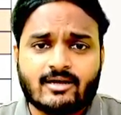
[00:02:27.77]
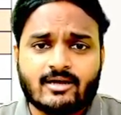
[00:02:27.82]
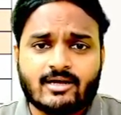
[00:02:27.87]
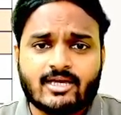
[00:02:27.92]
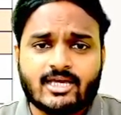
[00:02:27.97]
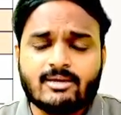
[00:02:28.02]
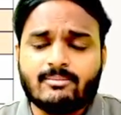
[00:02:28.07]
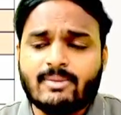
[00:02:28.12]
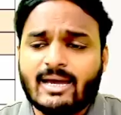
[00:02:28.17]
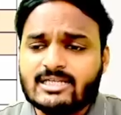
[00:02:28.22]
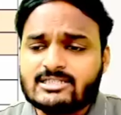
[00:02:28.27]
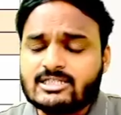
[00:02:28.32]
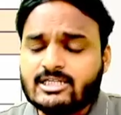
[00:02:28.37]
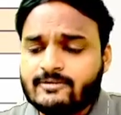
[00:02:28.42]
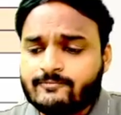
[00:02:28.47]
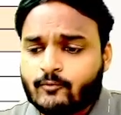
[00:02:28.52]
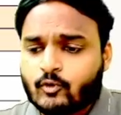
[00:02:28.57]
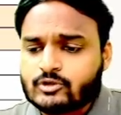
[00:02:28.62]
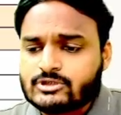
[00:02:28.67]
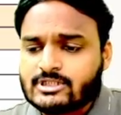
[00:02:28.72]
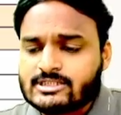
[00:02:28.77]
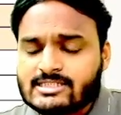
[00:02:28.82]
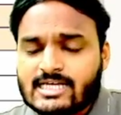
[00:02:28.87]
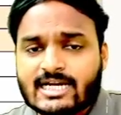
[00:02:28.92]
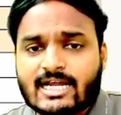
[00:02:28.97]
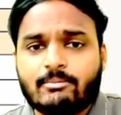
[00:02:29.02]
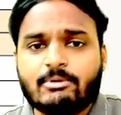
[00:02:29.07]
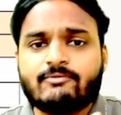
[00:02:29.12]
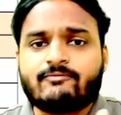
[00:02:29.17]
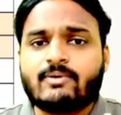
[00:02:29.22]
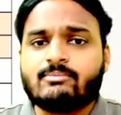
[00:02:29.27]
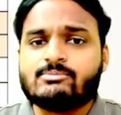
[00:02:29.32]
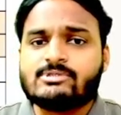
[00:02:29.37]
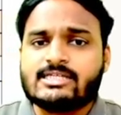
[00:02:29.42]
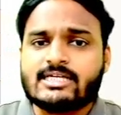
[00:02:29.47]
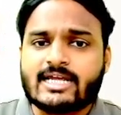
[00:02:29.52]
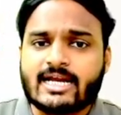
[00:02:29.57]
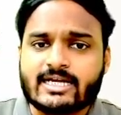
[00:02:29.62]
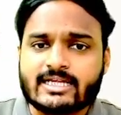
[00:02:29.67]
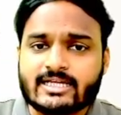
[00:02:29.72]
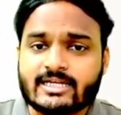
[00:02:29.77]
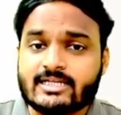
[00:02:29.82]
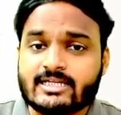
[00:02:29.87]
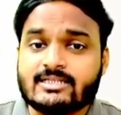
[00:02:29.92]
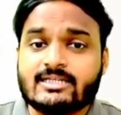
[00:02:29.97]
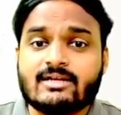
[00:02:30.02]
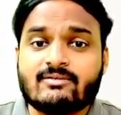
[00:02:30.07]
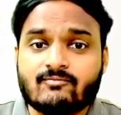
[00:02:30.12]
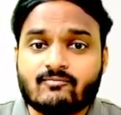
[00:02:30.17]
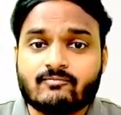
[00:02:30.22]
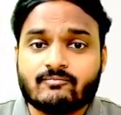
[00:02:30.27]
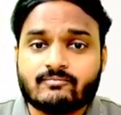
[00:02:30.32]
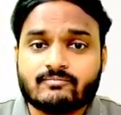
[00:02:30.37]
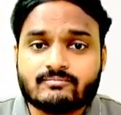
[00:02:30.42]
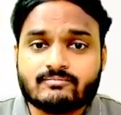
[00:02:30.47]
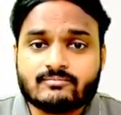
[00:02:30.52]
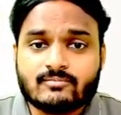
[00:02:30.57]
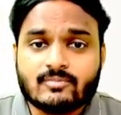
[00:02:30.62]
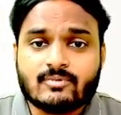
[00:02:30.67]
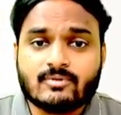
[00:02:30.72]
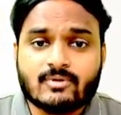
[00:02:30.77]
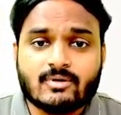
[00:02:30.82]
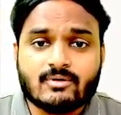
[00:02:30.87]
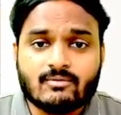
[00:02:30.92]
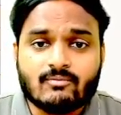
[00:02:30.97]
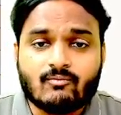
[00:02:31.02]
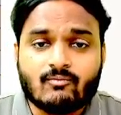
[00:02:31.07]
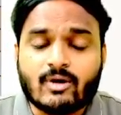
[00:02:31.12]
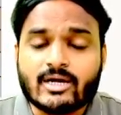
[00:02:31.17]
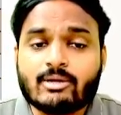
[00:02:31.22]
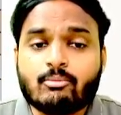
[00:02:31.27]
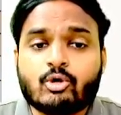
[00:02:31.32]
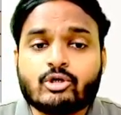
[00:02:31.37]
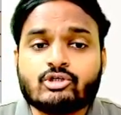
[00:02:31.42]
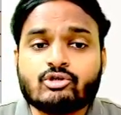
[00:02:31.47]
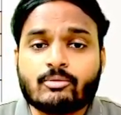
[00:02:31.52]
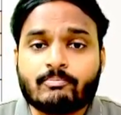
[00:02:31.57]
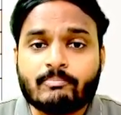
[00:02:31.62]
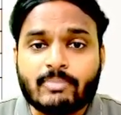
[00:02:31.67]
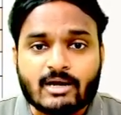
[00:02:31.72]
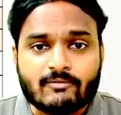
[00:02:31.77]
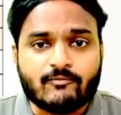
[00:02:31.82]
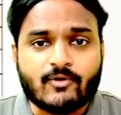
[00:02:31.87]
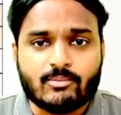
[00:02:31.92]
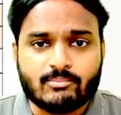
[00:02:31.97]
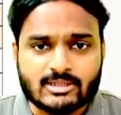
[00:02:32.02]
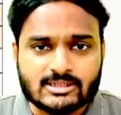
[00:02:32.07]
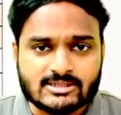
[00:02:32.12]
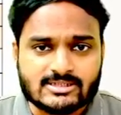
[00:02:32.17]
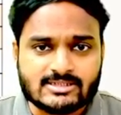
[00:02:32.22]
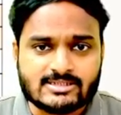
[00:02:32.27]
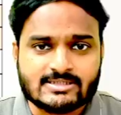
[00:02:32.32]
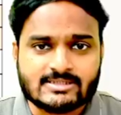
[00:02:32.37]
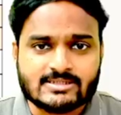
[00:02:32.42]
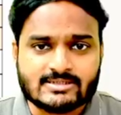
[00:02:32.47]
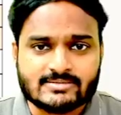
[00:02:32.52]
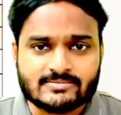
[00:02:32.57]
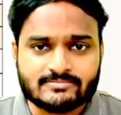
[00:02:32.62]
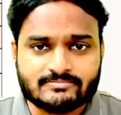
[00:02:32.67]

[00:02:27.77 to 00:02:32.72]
imagine if questions are coming from C category, then what about your performance?